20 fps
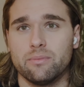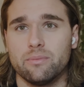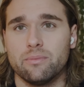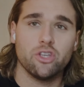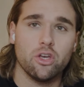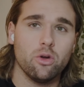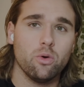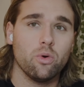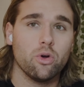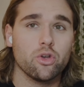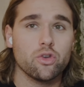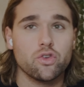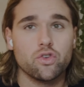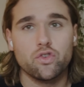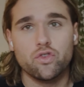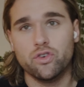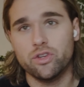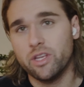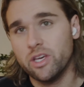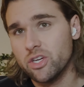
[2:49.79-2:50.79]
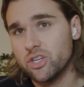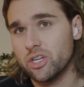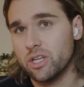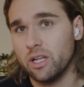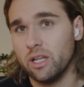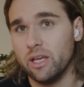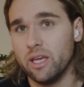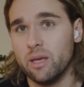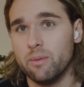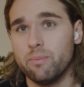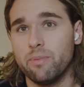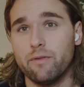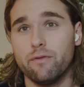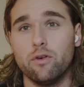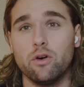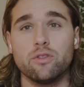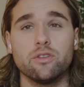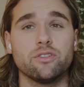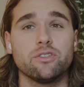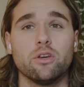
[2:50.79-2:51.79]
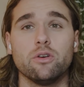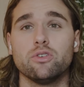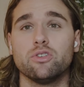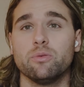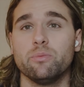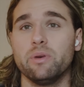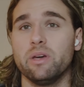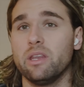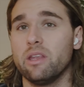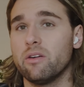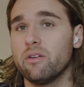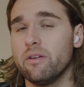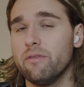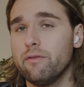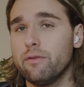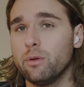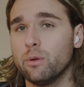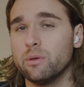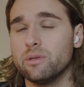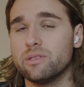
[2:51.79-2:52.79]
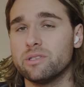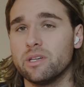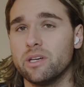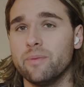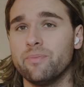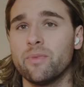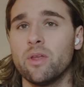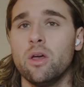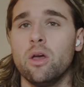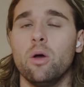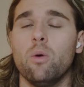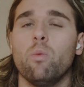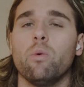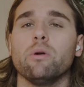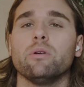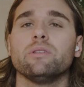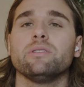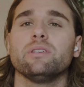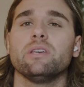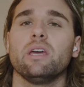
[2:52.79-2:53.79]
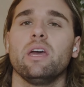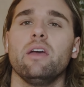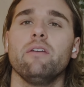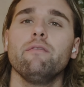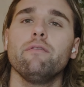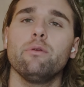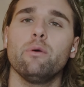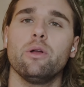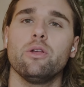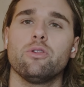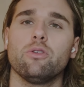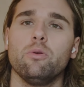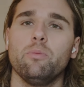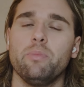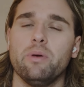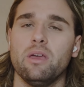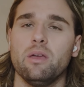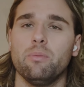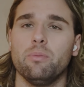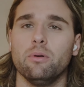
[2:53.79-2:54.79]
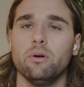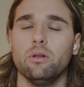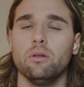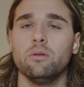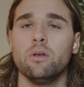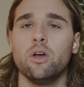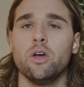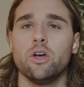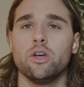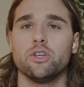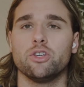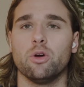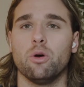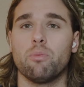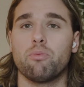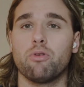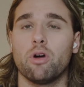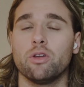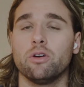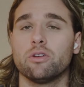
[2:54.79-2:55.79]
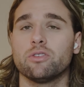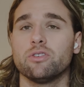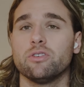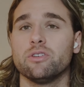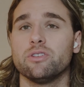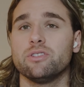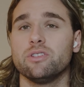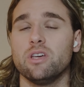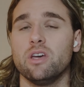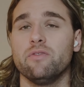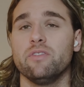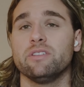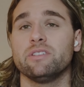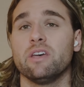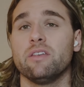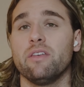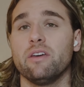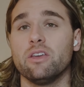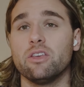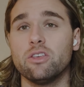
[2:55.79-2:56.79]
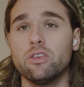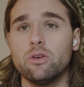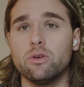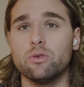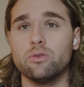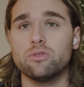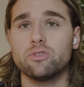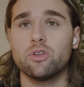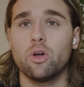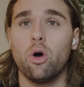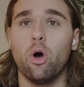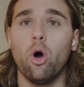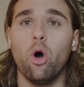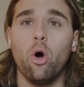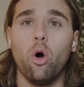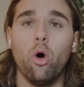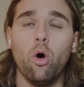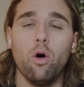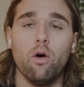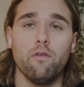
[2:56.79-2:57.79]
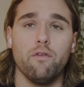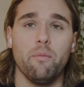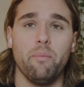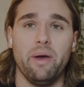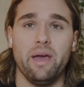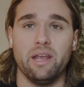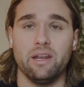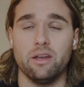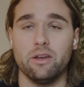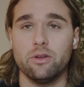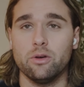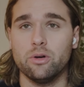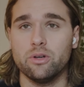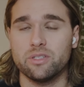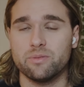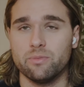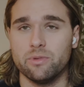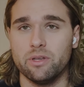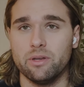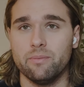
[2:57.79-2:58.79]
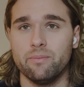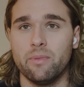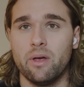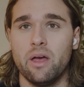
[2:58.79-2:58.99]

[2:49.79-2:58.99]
So traditionally, before the social media influencer, we would see influential people show a product or a service that they used, or for paid endorsement.